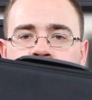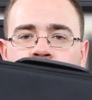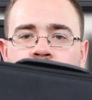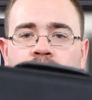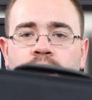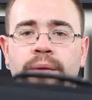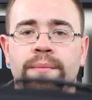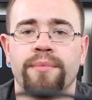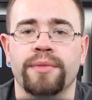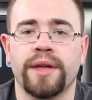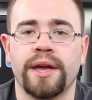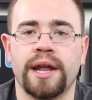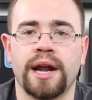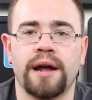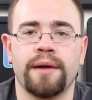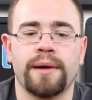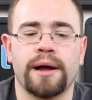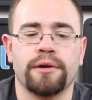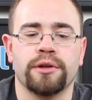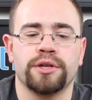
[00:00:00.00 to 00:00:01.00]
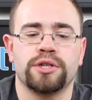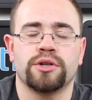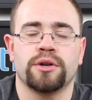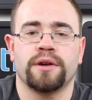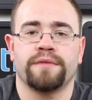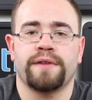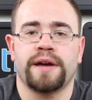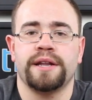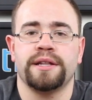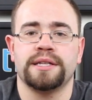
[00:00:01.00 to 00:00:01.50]
and I'm not really
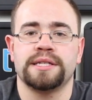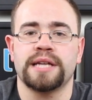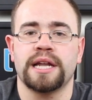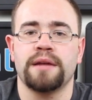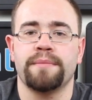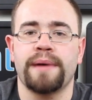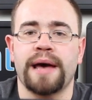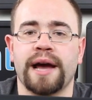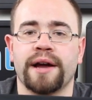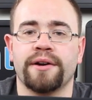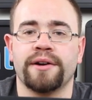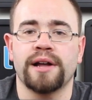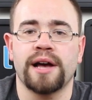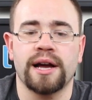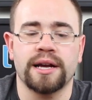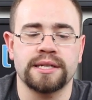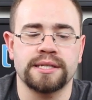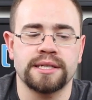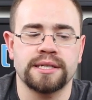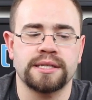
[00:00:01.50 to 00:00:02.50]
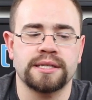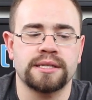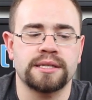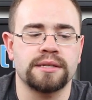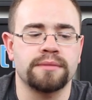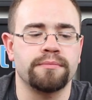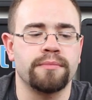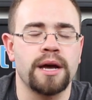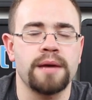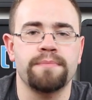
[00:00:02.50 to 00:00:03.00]
sure if I need to send it back or not, because
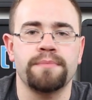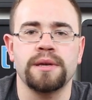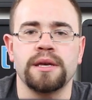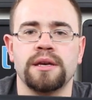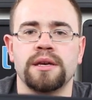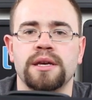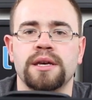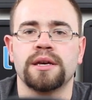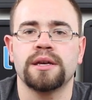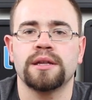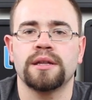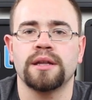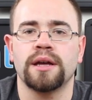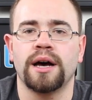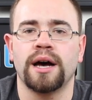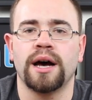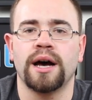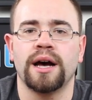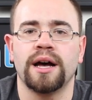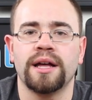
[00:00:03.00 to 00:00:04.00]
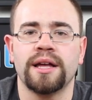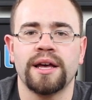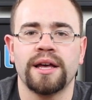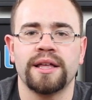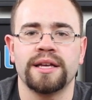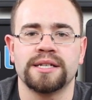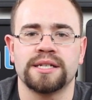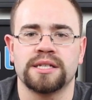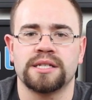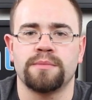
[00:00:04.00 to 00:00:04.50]
this might be
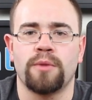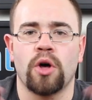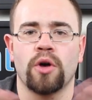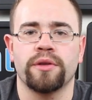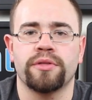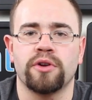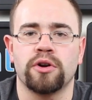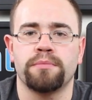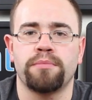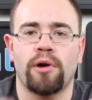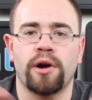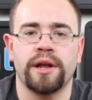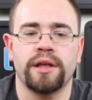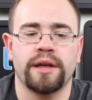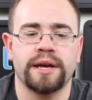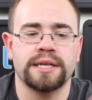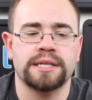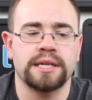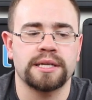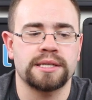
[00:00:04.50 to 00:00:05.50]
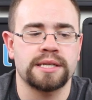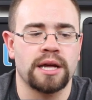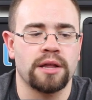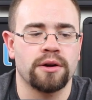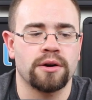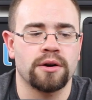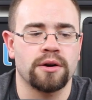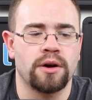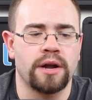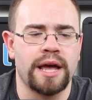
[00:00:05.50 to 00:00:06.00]
this is a smaller third party, like I said,
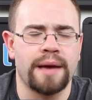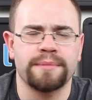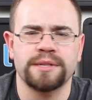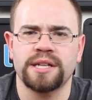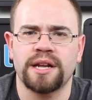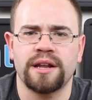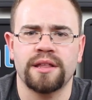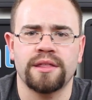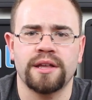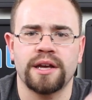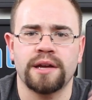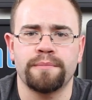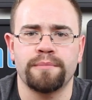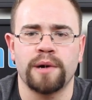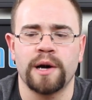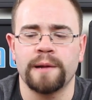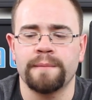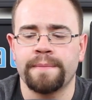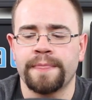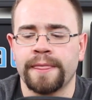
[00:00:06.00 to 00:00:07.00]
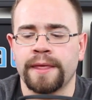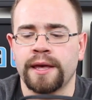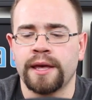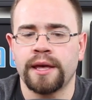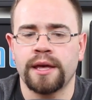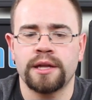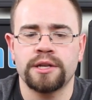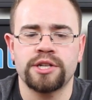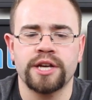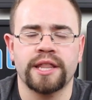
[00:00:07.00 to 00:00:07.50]
seller on Amazon, I think. But
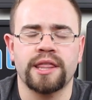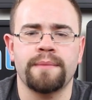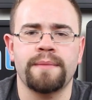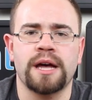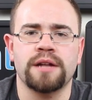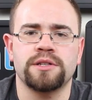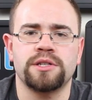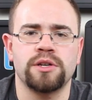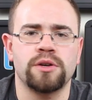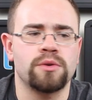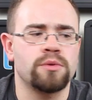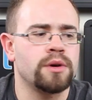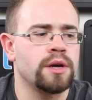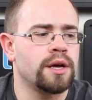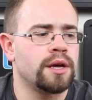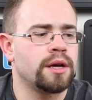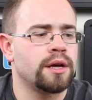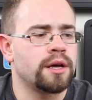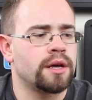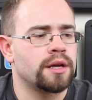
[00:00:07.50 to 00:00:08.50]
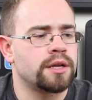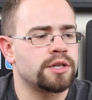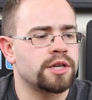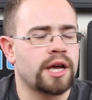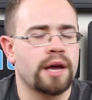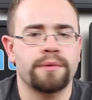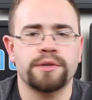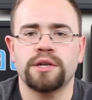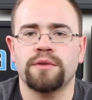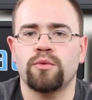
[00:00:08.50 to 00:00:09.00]
check them out too.
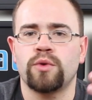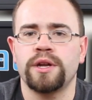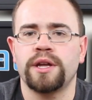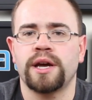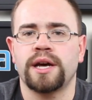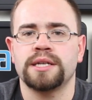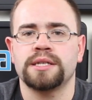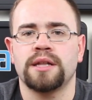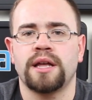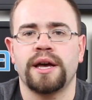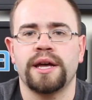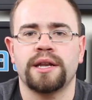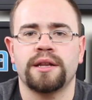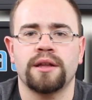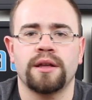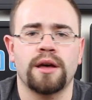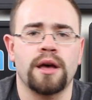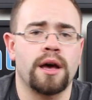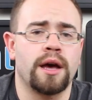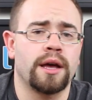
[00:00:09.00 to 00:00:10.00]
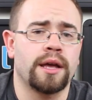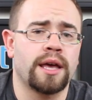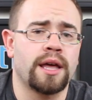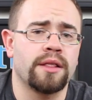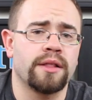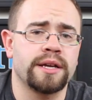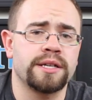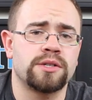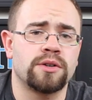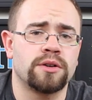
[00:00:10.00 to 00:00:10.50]
Check out whichever one you guys liked.
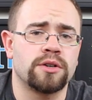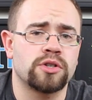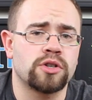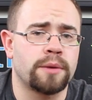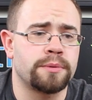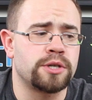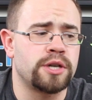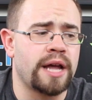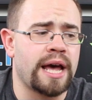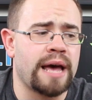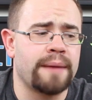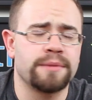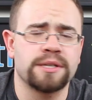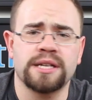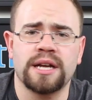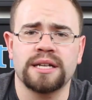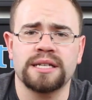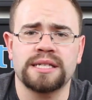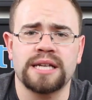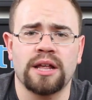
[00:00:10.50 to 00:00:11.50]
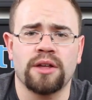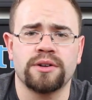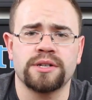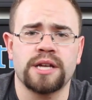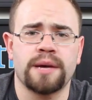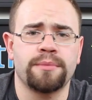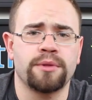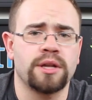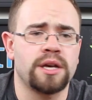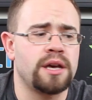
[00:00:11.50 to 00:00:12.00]
Again, links are in the description to Amazon sellers,
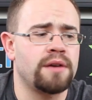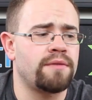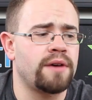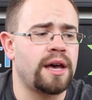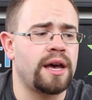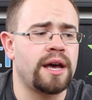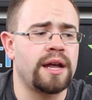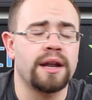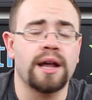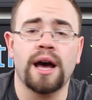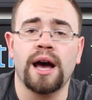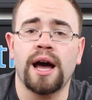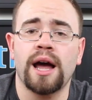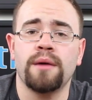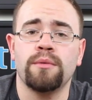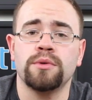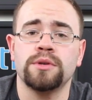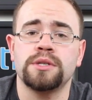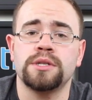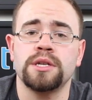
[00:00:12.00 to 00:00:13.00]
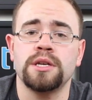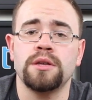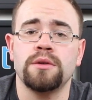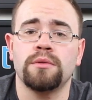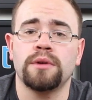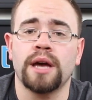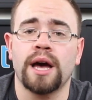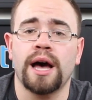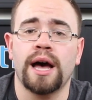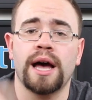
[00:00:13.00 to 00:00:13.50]
I believe, and I will see
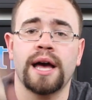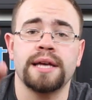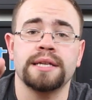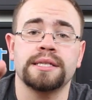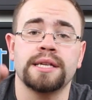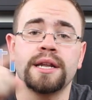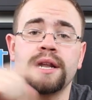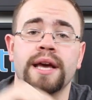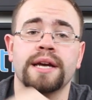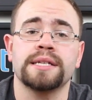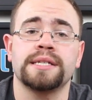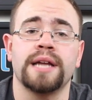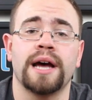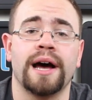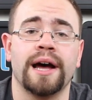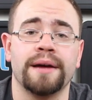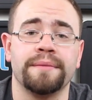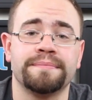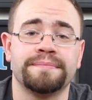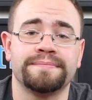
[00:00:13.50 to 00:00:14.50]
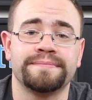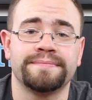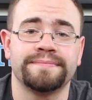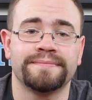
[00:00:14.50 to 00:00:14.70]
you guys next time.